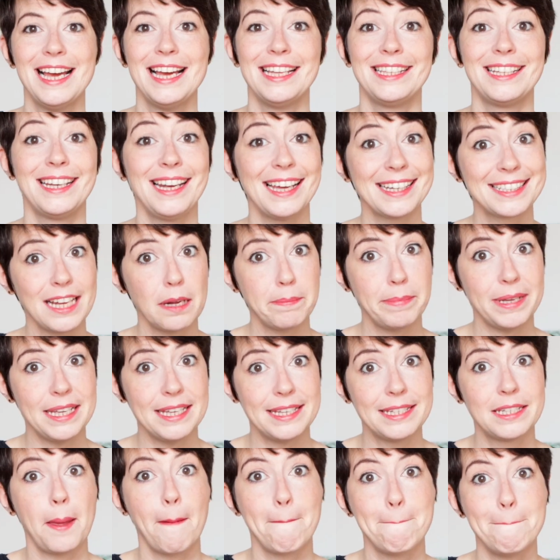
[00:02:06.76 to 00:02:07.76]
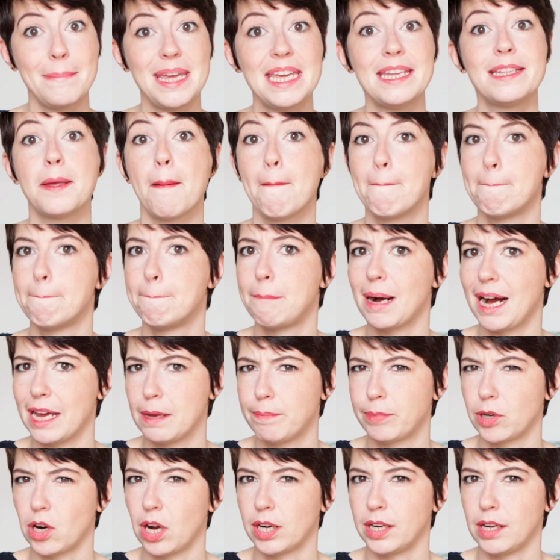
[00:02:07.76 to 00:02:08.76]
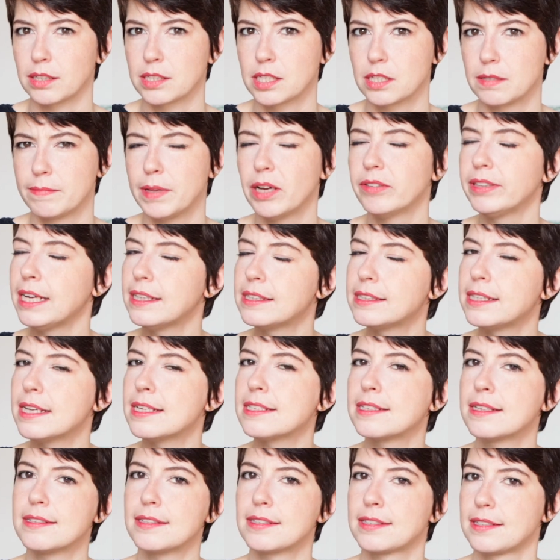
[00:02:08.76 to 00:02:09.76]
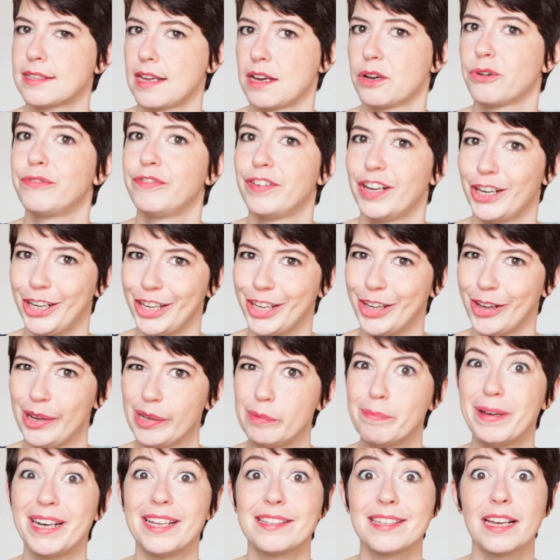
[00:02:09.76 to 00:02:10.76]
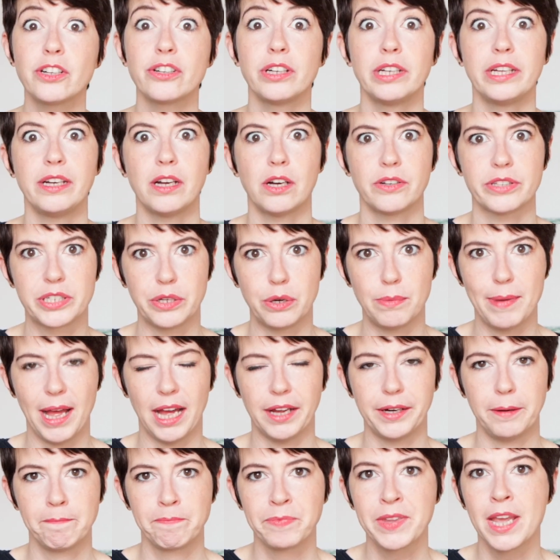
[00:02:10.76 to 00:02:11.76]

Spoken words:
The next up is meat byproducts. Now that doesn't sound very good, but it's actually not so bad.